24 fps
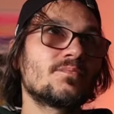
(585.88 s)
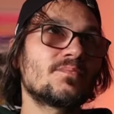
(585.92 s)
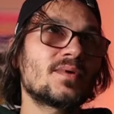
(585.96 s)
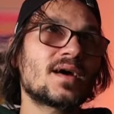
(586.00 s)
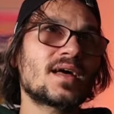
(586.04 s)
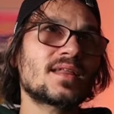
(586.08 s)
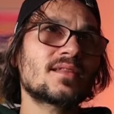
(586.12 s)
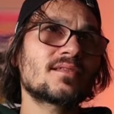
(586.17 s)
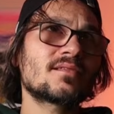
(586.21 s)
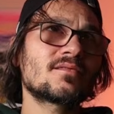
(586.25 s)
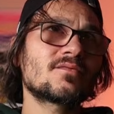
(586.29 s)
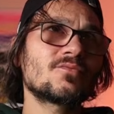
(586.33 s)

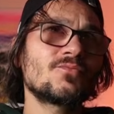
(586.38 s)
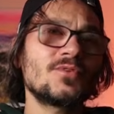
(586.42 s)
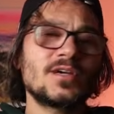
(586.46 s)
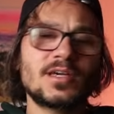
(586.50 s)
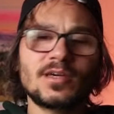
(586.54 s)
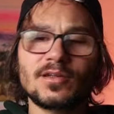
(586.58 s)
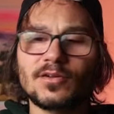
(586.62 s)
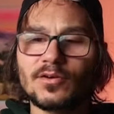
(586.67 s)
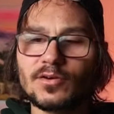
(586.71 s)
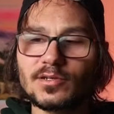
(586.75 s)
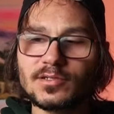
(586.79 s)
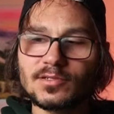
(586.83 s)
But we
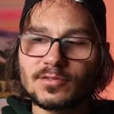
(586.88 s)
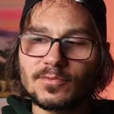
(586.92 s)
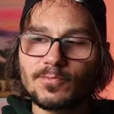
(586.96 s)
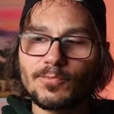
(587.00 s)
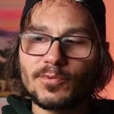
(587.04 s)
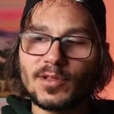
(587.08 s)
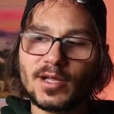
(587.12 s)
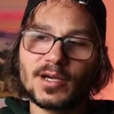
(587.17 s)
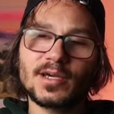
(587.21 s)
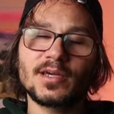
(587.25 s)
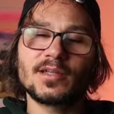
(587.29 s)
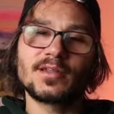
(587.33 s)
can also
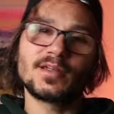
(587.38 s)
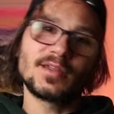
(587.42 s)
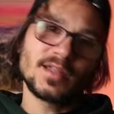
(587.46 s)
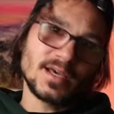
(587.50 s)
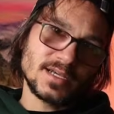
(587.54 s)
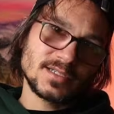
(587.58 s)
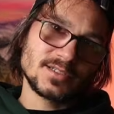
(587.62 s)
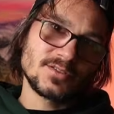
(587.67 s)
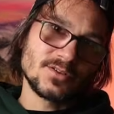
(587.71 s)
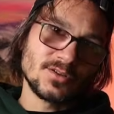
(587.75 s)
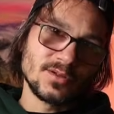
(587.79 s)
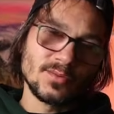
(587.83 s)
plug in an
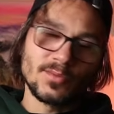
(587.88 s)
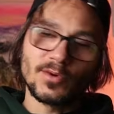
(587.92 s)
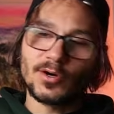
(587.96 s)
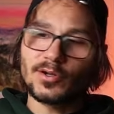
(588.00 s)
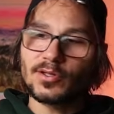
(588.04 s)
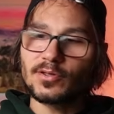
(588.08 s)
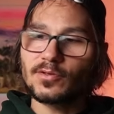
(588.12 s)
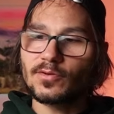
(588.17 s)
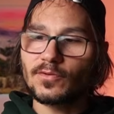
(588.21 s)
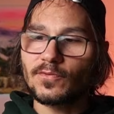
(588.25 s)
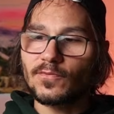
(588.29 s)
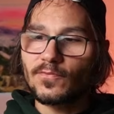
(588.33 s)
external
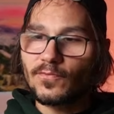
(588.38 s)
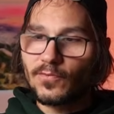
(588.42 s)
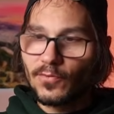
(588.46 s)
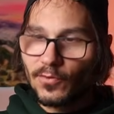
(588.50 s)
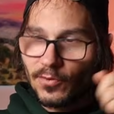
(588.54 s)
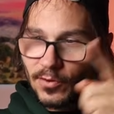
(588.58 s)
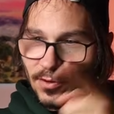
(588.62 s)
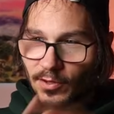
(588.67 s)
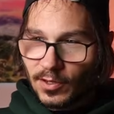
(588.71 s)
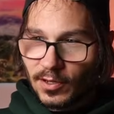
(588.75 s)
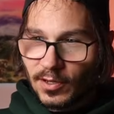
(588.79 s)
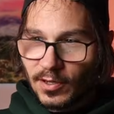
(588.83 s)
monitor
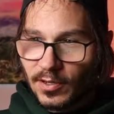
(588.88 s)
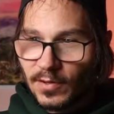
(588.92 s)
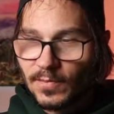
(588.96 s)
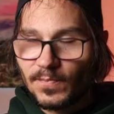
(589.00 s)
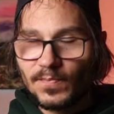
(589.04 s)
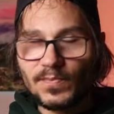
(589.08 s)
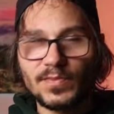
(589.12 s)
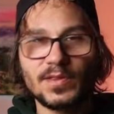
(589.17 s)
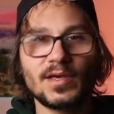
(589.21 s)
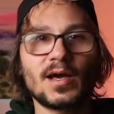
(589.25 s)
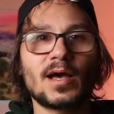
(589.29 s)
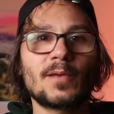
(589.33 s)
for
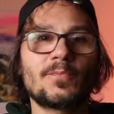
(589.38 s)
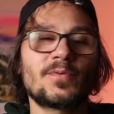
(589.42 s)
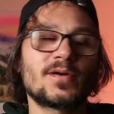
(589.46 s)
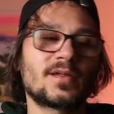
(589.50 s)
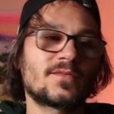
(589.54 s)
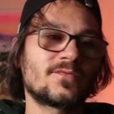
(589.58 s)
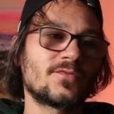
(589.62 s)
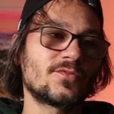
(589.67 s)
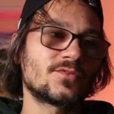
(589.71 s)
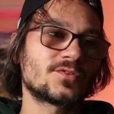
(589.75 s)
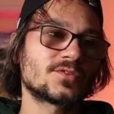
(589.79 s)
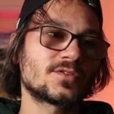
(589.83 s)
the
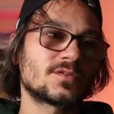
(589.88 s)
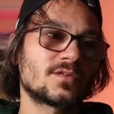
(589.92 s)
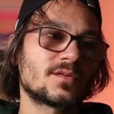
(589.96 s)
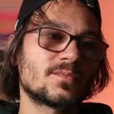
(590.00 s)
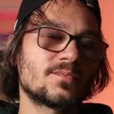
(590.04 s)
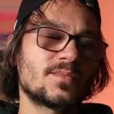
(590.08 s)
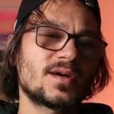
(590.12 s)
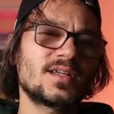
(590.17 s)
iPad version.